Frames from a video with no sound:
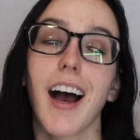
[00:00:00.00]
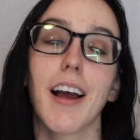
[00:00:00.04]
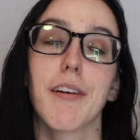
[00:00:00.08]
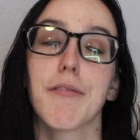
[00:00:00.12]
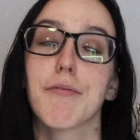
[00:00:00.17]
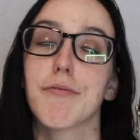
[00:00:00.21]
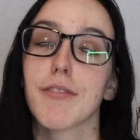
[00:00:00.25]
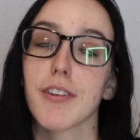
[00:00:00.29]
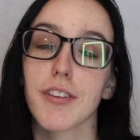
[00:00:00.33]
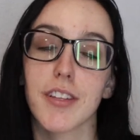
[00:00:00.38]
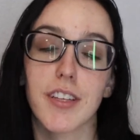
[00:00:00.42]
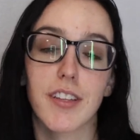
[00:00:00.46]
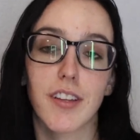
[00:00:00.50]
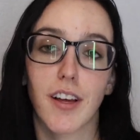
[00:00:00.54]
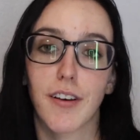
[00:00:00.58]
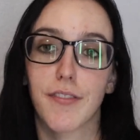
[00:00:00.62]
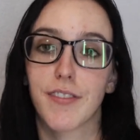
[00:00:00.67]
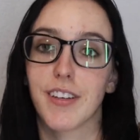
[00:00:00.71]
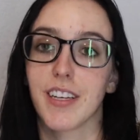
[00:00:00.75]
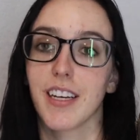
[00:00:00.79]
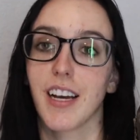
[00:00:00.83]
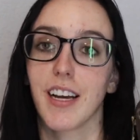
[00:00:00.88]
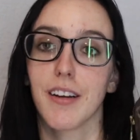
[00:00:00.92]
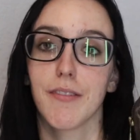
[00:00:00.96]
really love
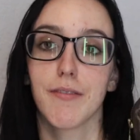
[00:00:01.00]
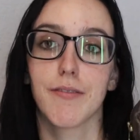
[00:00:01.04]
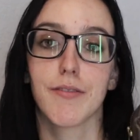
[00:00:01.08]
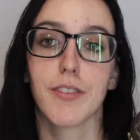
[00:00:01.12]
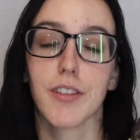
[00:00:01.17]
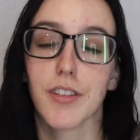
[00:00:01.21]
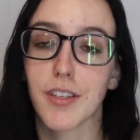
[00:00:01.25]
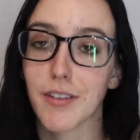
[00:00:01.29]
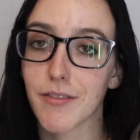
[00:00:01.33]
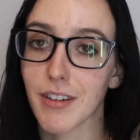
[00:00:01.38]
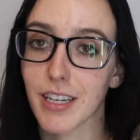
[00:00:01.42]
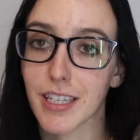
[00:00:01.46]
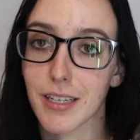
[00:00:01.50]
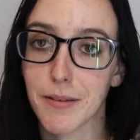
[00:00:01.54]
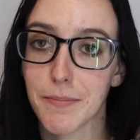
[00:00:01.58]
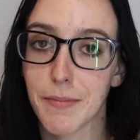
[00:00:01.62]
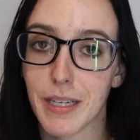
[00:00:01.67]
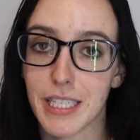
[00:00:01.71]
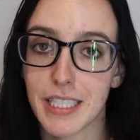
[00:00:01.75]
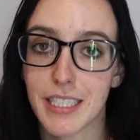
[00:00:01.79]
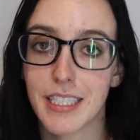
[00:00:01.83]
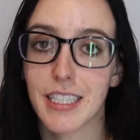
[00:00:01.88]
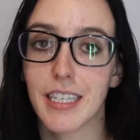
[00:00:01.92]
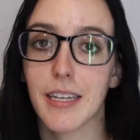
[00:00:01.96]
it. I really
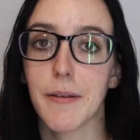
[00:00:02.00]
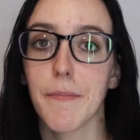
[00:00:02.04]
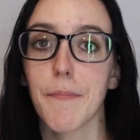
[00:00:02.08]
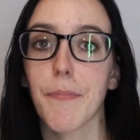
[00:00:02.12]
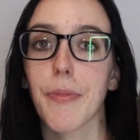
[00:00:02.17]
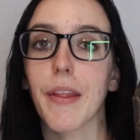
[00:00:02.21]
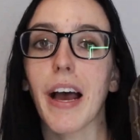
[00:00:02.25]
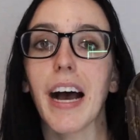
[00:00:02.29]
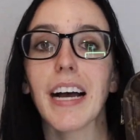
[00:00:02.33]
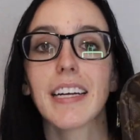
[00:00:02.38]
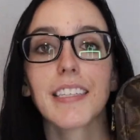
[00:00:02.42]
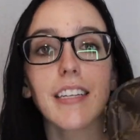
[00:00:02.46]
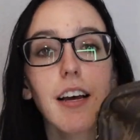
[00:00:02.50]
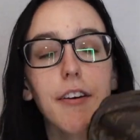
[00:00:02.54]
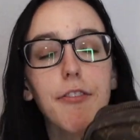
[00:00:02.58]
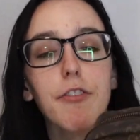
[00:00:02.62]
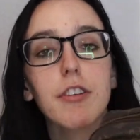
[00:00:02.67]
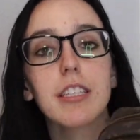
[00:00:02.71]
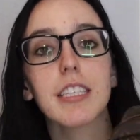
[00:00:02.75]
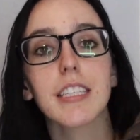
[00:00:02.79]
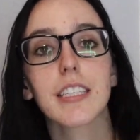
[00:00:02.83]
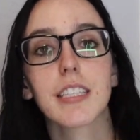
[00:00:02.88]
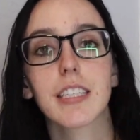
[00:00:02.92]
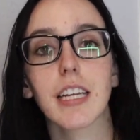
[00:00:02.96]
recommend it. I
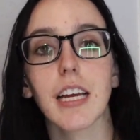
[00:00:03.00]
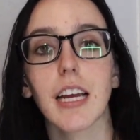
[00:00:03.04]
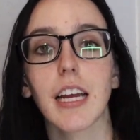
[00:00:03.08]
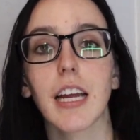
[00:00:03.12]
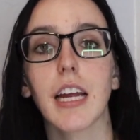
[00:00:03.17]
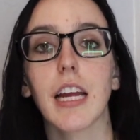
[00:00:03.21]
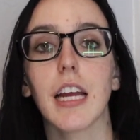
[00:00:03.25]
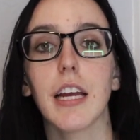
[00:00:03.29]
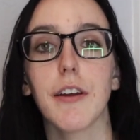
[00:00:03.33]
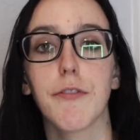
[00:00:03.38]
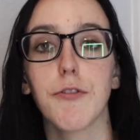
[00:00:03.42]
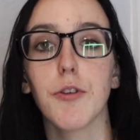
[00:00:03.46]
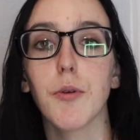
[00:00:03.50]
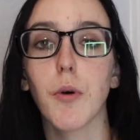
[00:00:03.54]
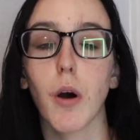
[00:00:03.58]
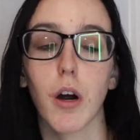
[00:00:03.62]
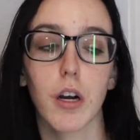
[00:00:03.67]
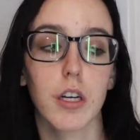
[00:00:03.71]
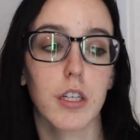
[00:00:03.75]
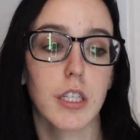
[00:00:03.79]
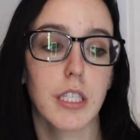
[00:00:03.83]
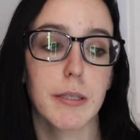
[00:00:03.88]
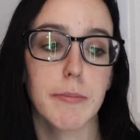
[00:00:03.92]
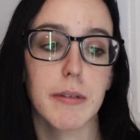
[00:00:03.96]
definitely say if you
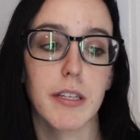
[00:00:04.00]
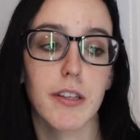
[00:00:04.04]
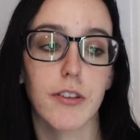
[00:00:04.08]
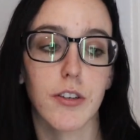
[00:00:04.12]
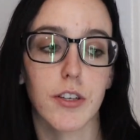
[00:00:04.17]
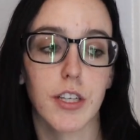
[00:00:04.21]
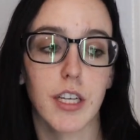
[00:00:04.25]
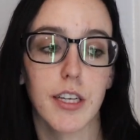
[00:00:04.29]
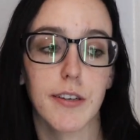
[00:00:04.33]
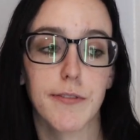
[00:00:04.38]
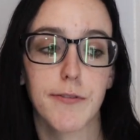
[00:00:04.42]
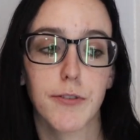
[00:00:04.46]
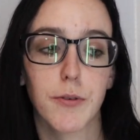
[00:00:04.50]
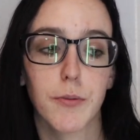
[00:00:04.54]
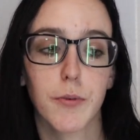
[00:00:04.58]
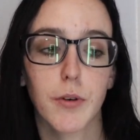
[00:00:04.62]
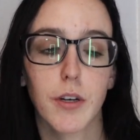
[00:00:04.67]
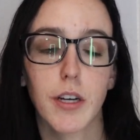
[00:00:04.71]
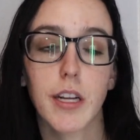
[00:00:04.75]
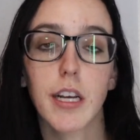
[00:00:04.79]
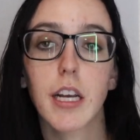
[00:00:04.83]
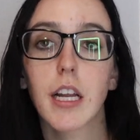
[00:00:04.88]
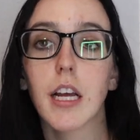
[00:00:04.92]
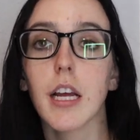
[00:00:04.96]
are going to be looking for
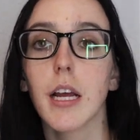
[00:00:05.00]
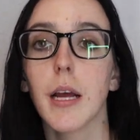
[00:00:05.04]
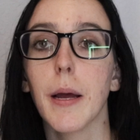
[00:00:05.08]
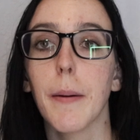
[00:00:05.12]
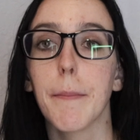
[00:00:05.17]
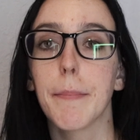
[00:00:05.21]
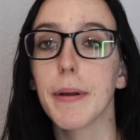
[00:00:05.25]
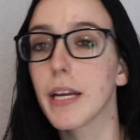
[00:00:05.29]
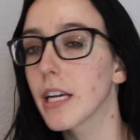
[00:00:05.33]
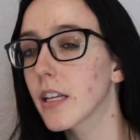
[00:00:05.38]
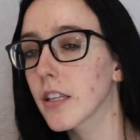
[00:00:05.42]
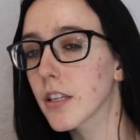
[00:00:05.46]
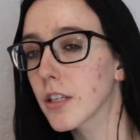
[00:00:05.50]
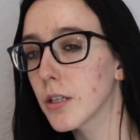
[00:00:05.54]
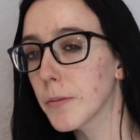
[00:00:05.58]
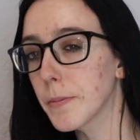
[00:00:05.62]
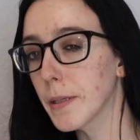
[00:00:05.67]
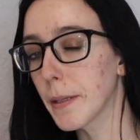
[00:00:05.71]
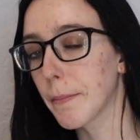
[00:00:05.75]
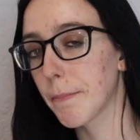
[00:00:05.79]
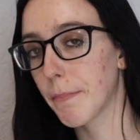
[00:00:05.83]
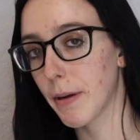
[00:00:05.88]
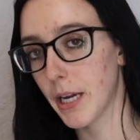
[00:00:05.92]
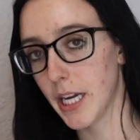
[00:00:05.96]
one, be a little
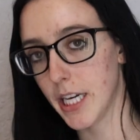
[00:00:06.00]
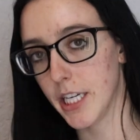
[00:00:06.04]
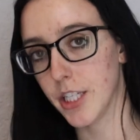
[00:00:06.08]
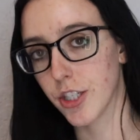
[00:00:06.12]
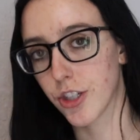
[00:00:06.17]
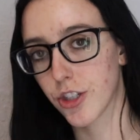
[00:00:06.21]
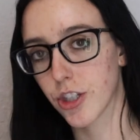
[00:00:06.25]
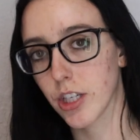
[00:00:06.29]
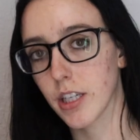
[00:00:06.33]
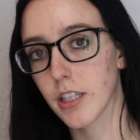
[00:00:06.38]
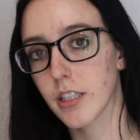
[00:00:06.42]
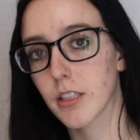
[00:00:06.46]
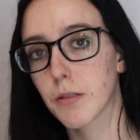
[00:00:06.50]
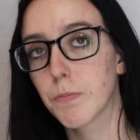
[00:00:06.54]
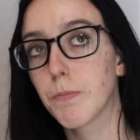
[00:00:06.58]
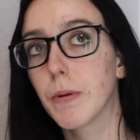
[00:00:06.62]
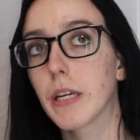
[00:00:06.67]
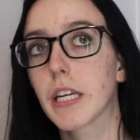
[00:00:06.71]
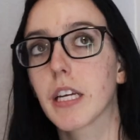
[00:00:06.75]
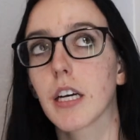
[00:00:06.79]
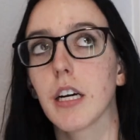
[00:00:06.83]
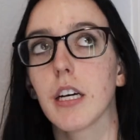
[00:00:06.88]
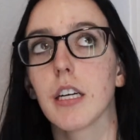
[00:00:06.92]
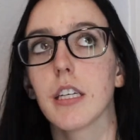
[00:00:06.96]
bit patient,
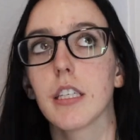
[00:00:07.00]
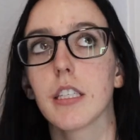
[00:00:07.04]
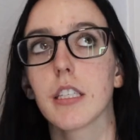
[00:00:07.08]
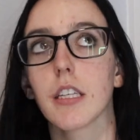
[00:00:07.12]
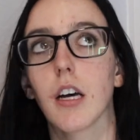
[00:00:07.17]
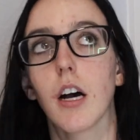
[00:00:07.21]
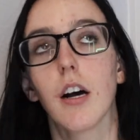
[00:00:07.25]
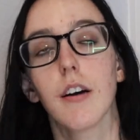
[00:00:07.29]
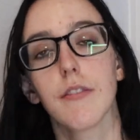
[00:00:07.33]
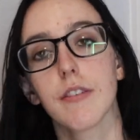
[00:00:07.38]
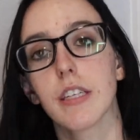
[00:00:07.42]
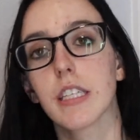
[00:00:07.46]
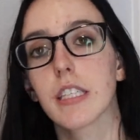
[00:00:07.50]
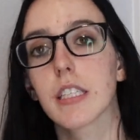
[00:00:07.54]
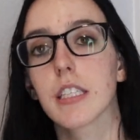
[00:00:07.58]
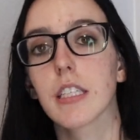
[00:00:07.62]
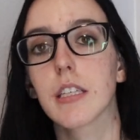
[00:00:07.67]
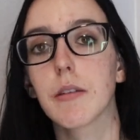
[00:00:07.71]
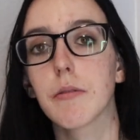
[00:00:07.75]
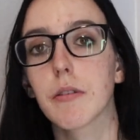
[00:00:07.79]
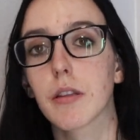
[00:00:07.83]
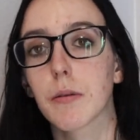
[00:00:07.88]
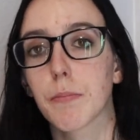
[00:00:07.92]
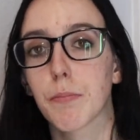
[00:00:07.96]
because
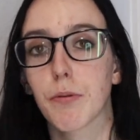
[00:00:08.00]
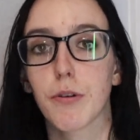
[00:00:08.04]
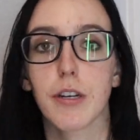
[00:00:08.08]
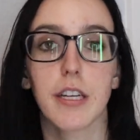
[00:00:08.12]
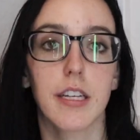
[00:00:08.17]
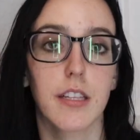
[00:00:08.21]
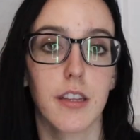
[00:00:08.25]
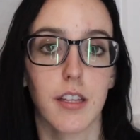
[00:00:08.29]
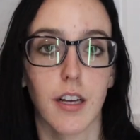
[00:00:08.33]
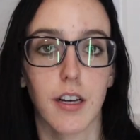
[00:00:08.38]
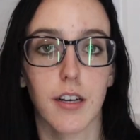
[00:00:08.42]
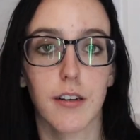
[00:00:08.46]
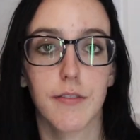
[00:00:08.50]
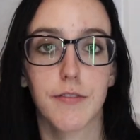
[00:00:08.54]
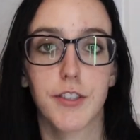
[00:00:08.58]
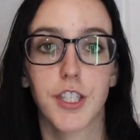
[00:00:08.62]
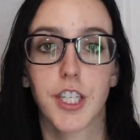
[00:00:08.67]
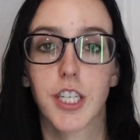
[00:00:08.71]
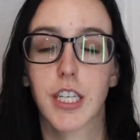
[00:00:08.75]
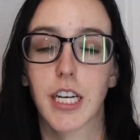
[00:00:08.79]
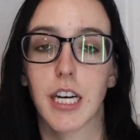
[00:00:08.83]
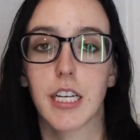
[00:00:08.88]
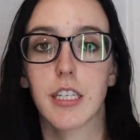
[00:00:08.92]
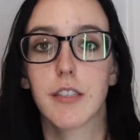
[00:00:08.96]
obviously with pre-loved,
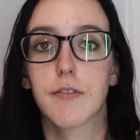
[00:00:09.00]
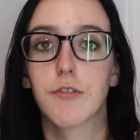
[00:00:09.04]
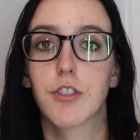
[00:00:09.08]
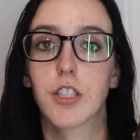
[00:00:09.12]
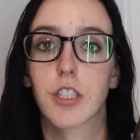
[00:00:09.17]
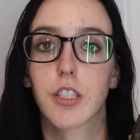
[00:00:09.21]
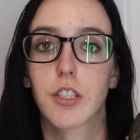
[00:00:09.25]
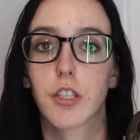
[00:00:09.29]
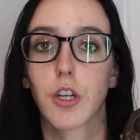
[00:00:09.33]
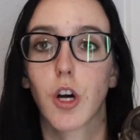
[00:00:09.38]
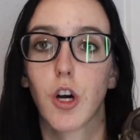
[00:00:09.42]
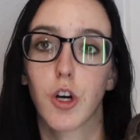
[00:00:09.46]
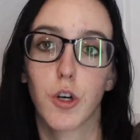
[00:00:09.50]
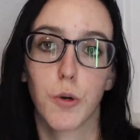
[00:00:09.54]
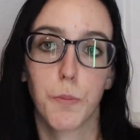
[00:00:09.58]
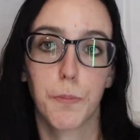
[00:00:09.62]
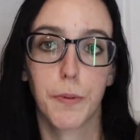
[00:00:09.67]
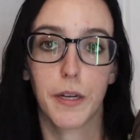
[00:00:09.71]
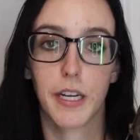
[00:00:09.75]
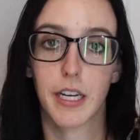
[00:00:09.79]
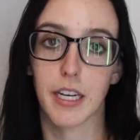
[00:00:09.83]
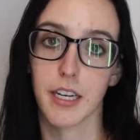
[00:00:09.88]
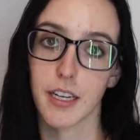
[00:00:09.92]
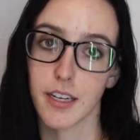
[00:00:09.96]
you're kind of just
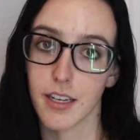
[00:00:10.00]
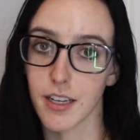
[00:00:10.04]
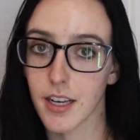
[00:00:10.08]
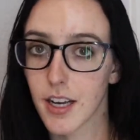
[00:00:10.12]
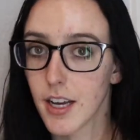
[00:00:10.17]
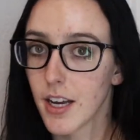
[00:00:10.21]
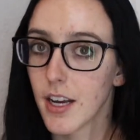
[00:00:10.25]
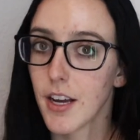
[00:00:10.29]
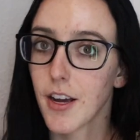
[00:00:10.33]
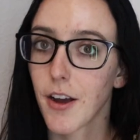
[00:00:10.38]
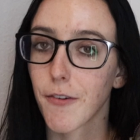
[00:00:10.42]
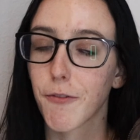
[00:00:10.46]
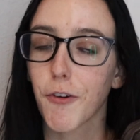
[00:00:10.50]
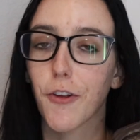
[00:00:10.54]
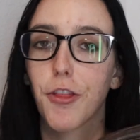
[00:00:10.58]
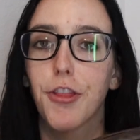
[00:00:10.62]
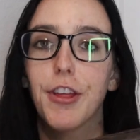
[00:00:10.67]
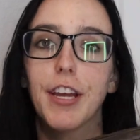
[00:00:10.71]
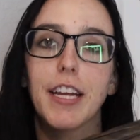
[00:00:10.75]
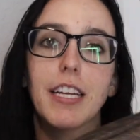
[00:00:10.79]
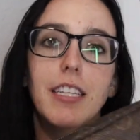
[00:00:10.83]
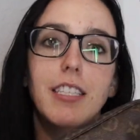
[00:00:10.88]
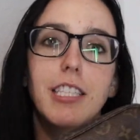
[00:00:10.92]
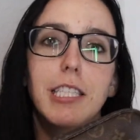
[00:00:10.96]
hoping for
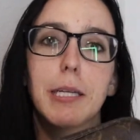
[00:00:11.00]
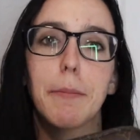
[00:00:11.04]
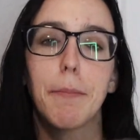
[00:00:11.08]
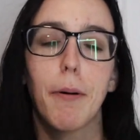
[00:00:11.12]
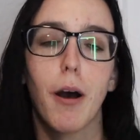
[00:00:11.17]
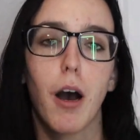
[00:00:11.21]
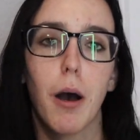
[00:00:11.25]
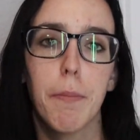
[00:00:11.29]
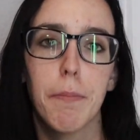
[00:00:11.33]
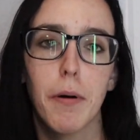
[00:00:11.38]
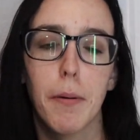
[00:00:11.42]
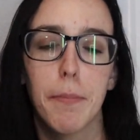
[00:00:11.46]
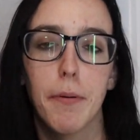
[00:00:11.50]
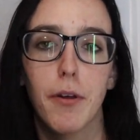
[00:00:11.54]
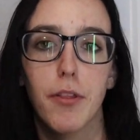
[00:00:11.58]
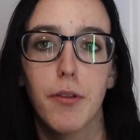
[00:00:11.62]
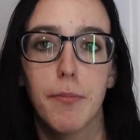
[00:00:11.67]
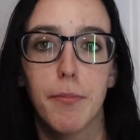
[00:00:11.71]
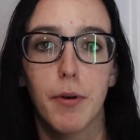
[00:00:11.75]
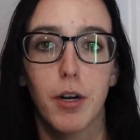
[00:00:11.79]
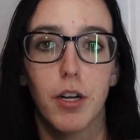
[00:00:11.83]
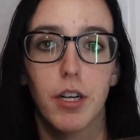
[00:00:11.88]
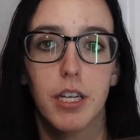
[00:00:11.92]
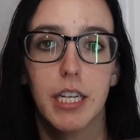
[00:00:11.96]
things to pop up on the
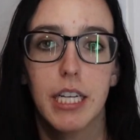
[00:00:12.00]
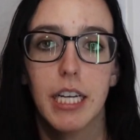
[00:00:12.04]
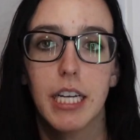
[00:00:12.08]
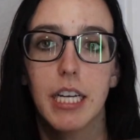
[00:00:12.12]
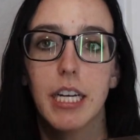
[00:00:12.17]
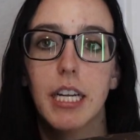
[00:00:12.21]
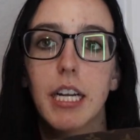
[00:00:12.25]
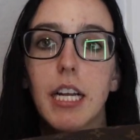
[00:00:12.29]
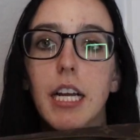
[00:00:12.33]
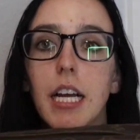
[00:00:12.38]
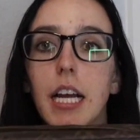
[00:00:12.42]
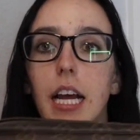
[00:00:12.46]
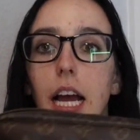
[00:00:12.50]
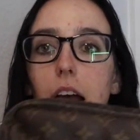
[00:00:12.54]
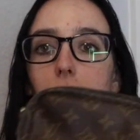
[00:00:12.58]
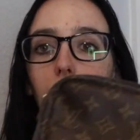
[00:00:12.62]
market.